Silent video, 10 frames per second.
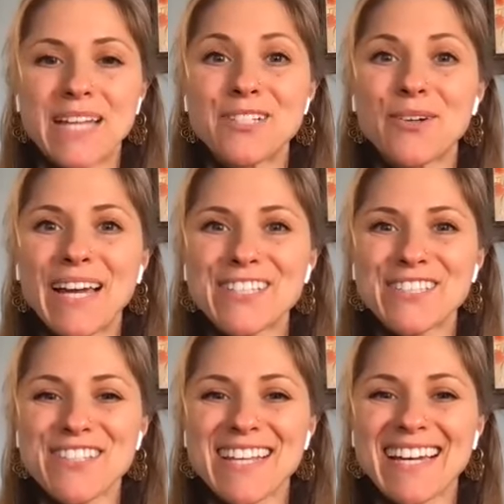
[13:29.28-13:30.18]
don't
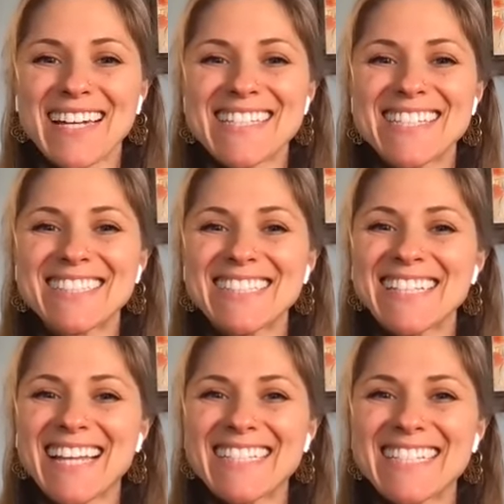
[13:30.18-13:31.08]
exercise
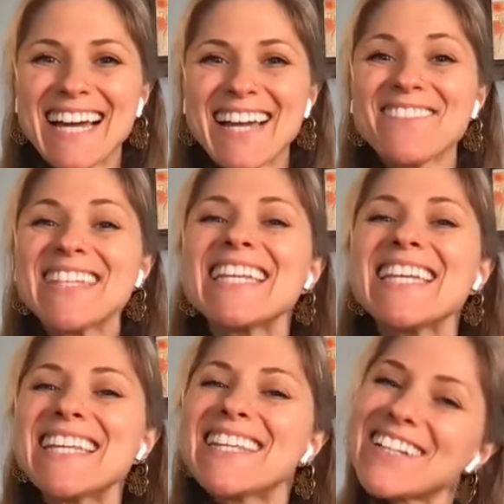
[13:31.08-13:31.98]
during that time
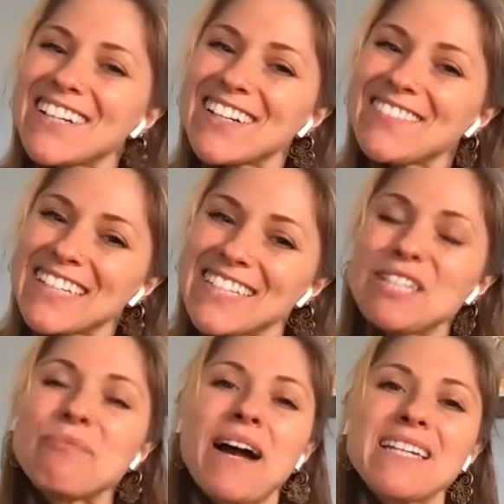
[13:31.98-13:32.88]
either, because
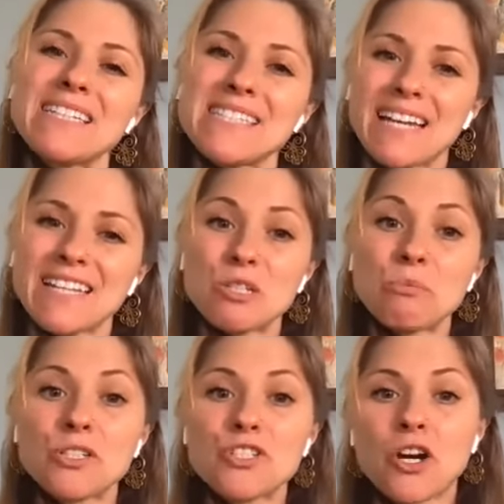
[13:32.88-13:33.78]
your body is not
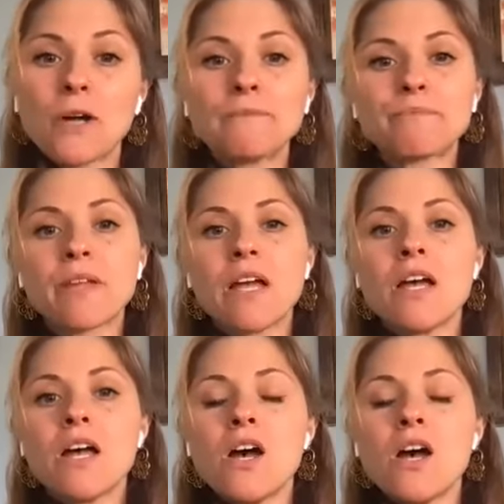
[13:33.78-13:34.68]
super strong.
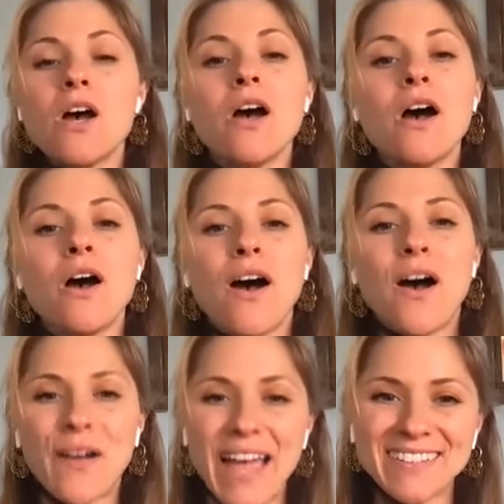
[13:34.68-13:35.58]

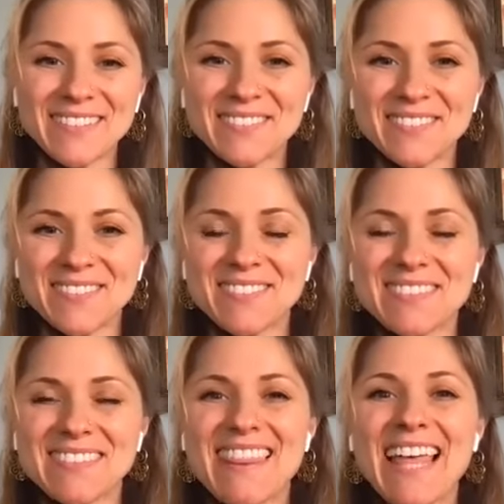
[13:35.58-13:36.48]
Okay.
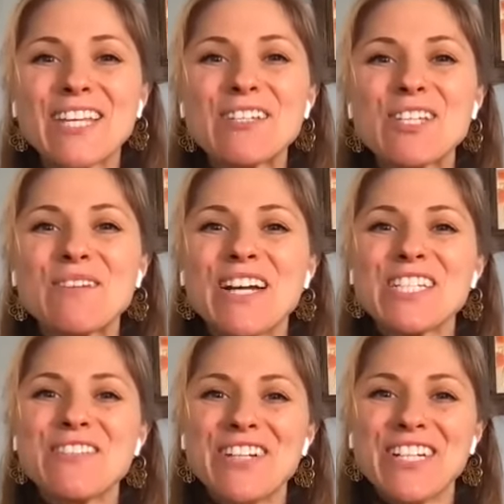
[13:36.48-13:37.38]
Thank you so
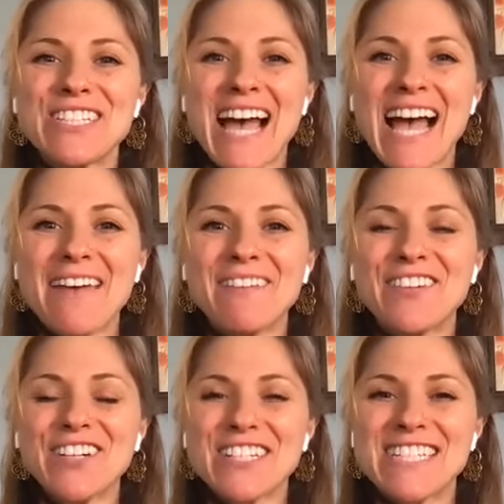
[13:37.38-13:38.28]
much for your time and
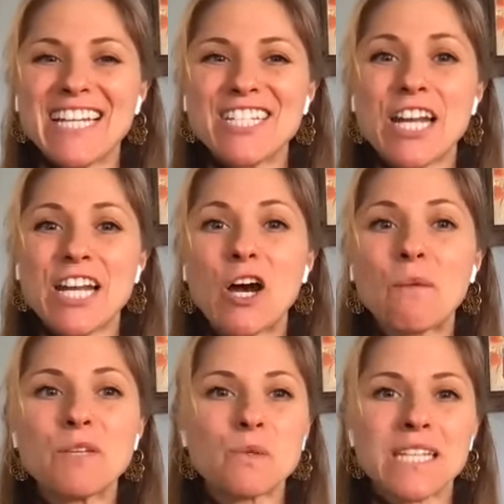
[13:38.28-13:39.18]
for your attention. I
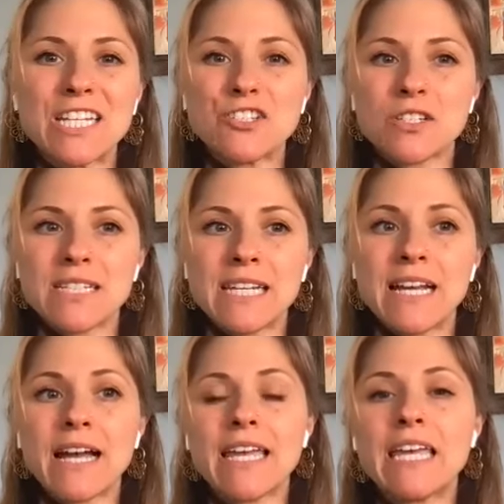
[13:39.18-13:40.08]
hope this was
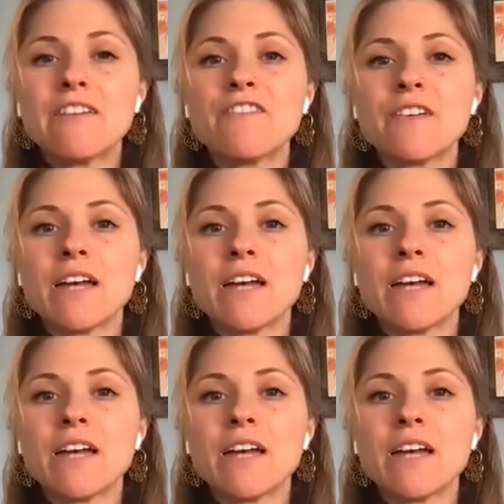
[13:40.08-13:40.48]
interesting. If